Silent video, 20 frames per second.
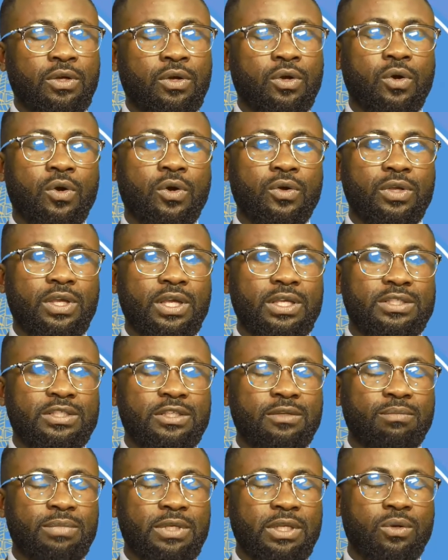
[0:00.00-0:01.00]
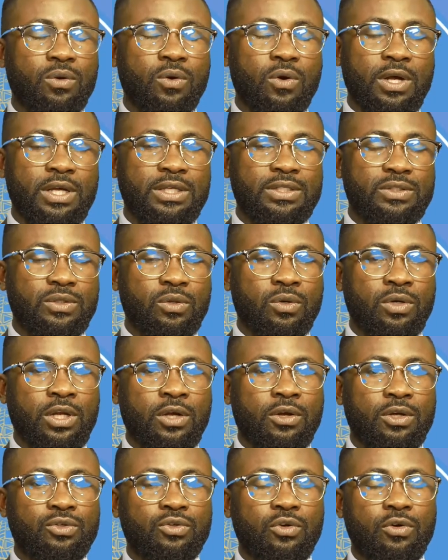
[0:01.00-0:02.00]
or you can simply call us on
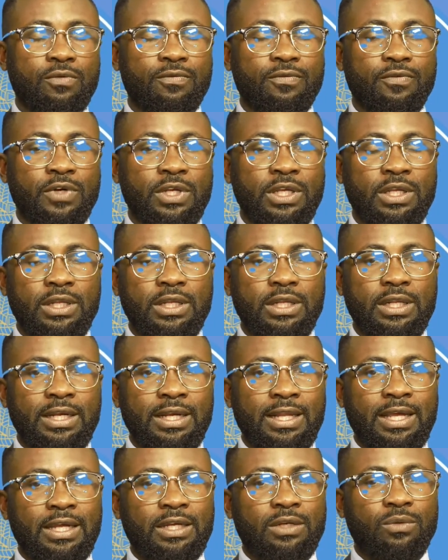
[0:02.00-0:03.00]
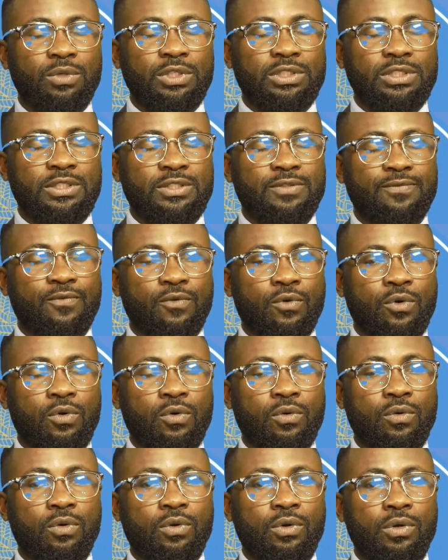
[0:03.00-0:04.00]
our toll-free line, which is
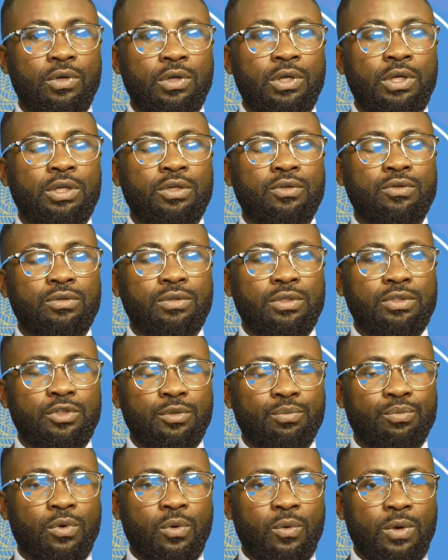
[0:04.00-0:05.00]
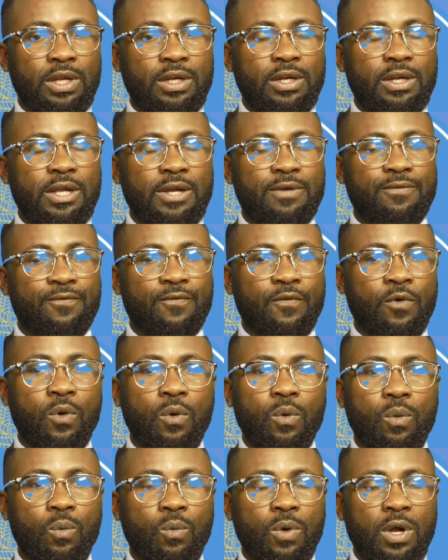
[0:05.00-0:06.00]

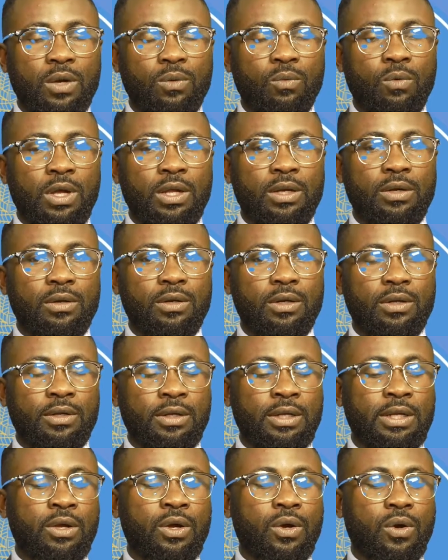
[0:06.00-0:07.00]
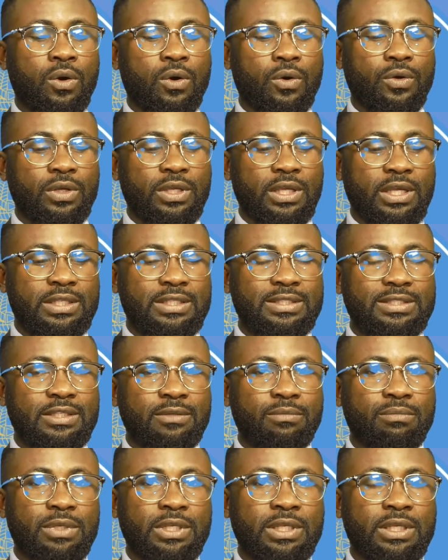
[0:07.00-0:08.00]
411-411, or you can
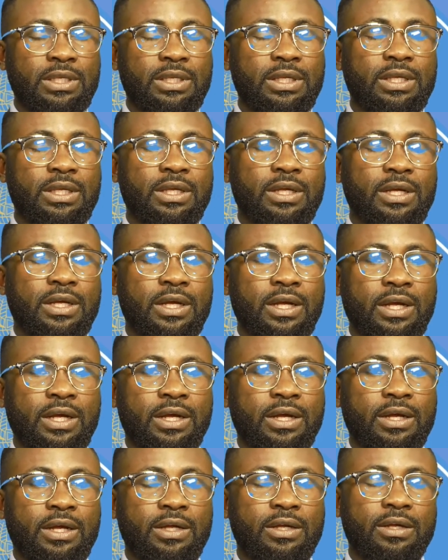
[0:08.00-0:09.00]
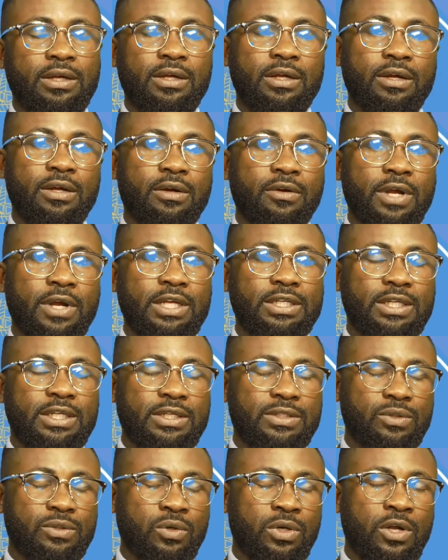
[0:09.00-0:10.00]
simply write
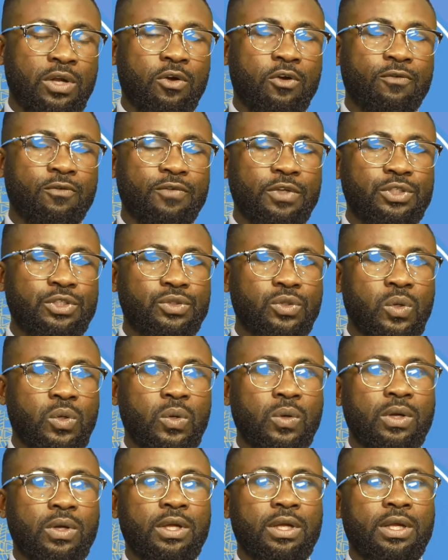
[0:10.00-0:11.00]
us on our official